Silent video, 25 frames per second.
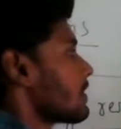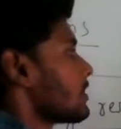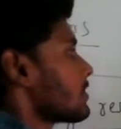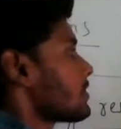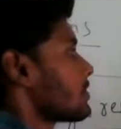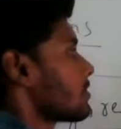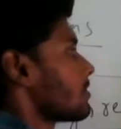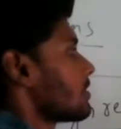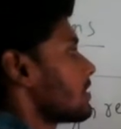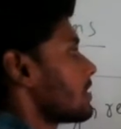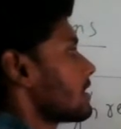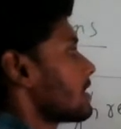
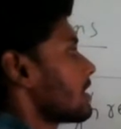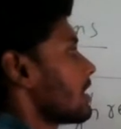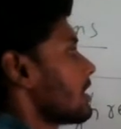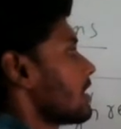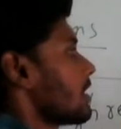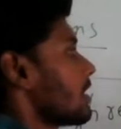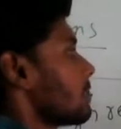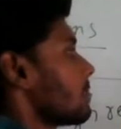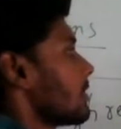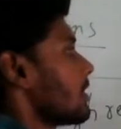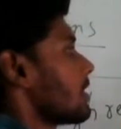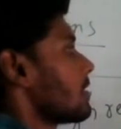So this kind
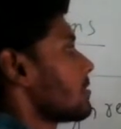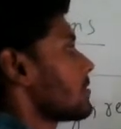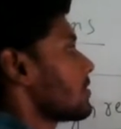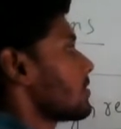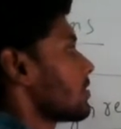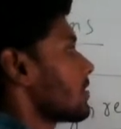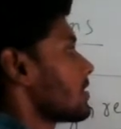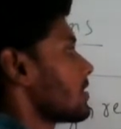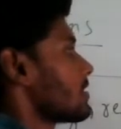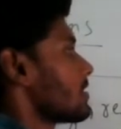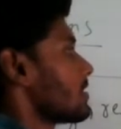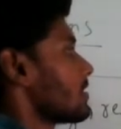of bulbs
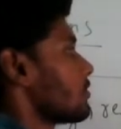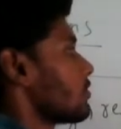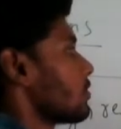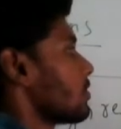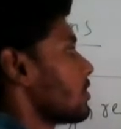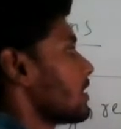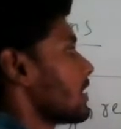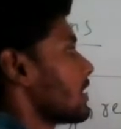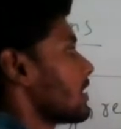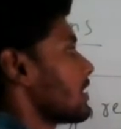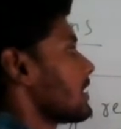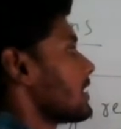you can see
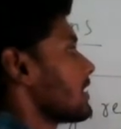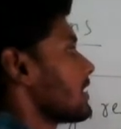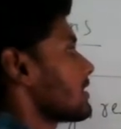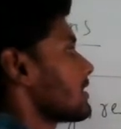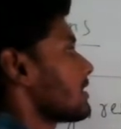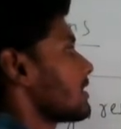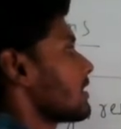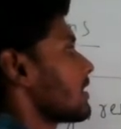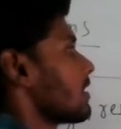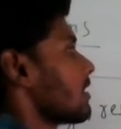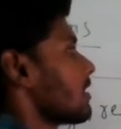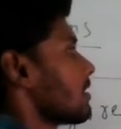olden days
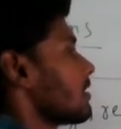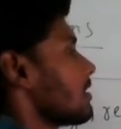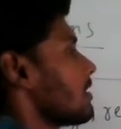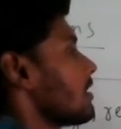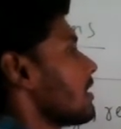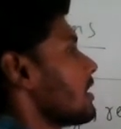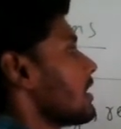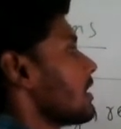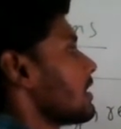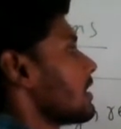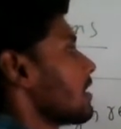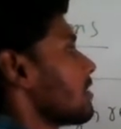and
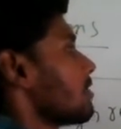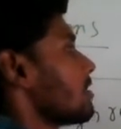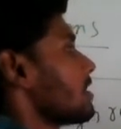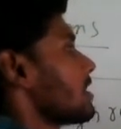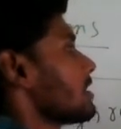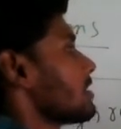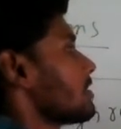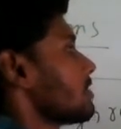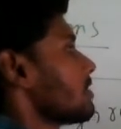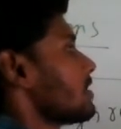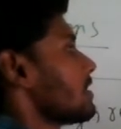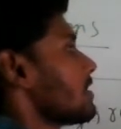all.
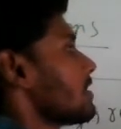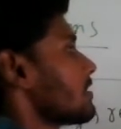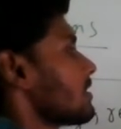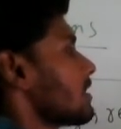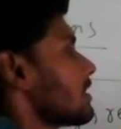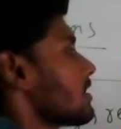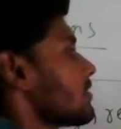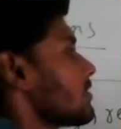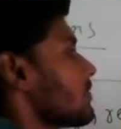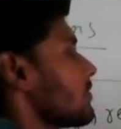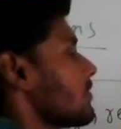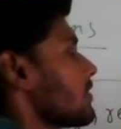Nowadays it is
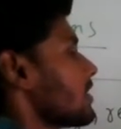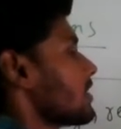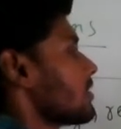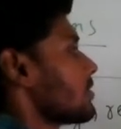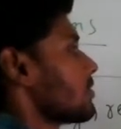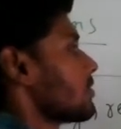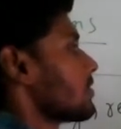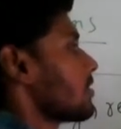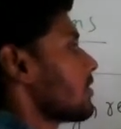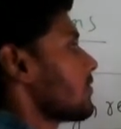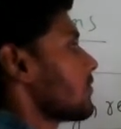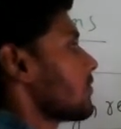shifted
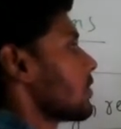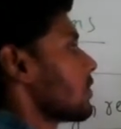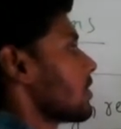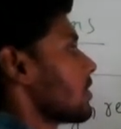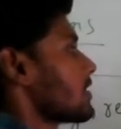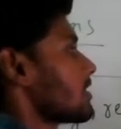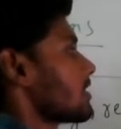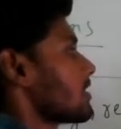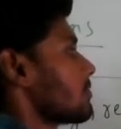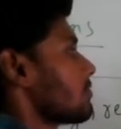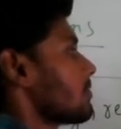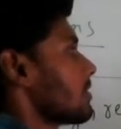to
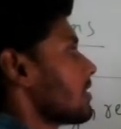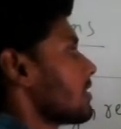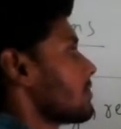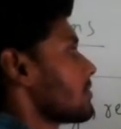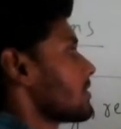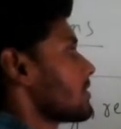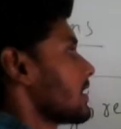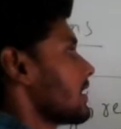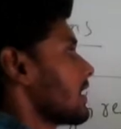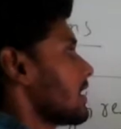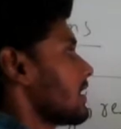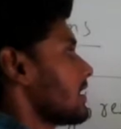fluorescent bulbs
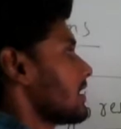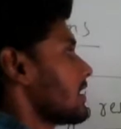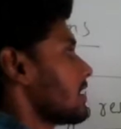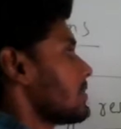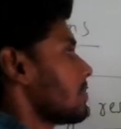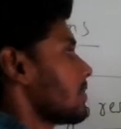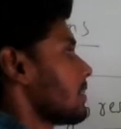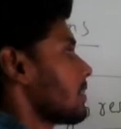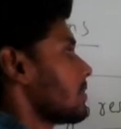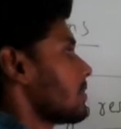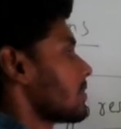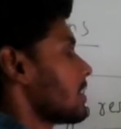or LED
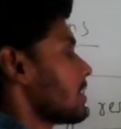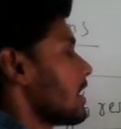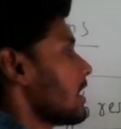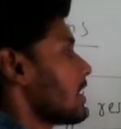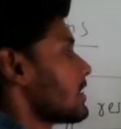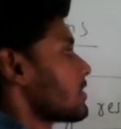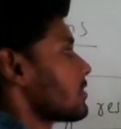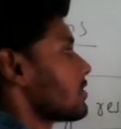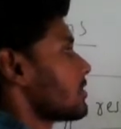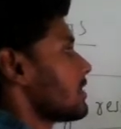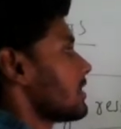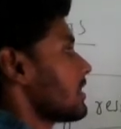bulb.
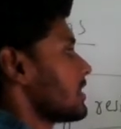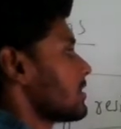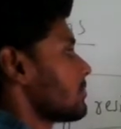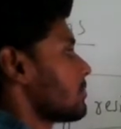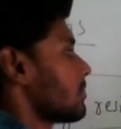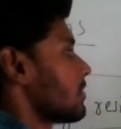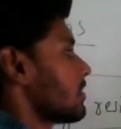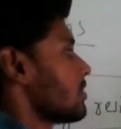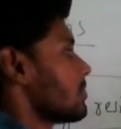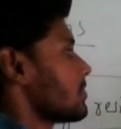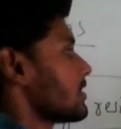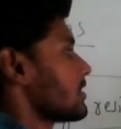So these
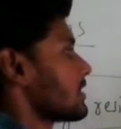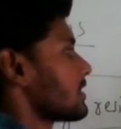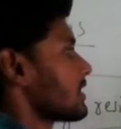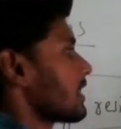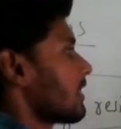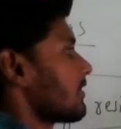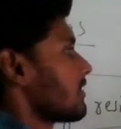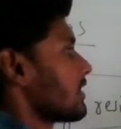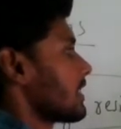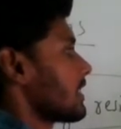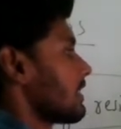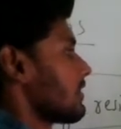bulbs is
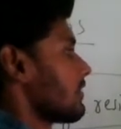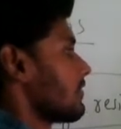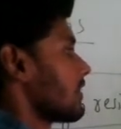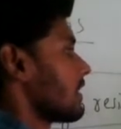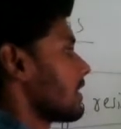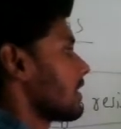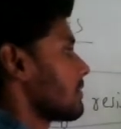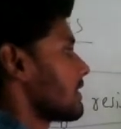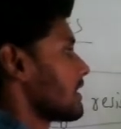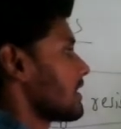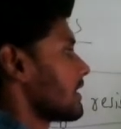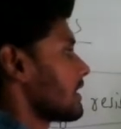having a
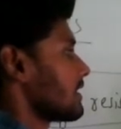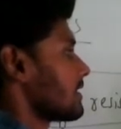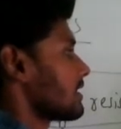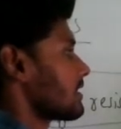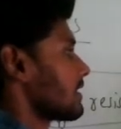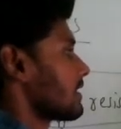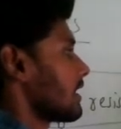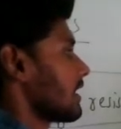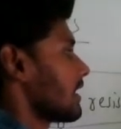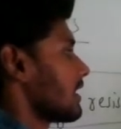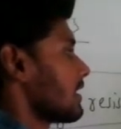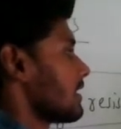filament
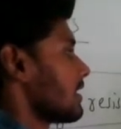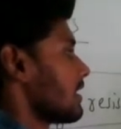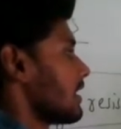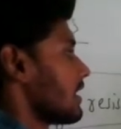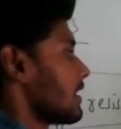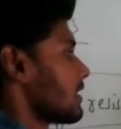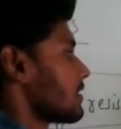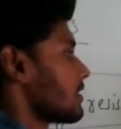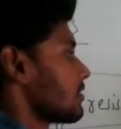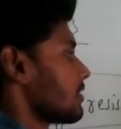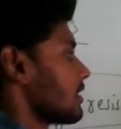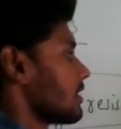inside.
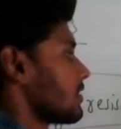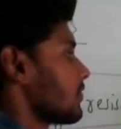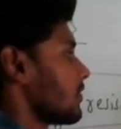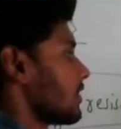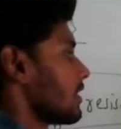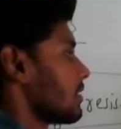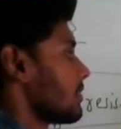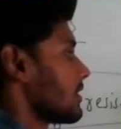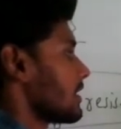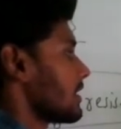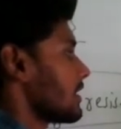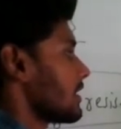So this
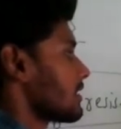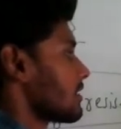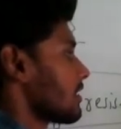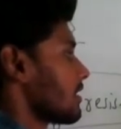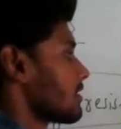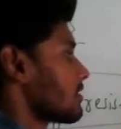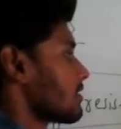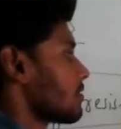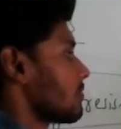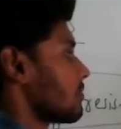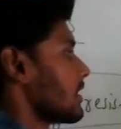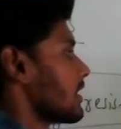filament is
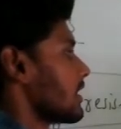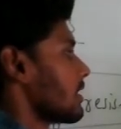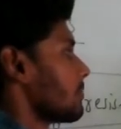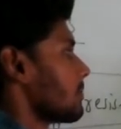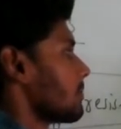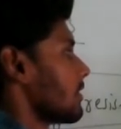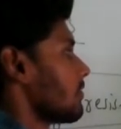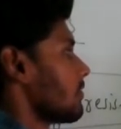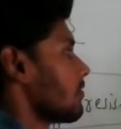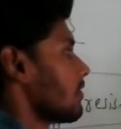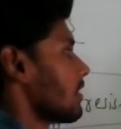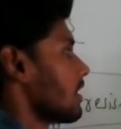also made up of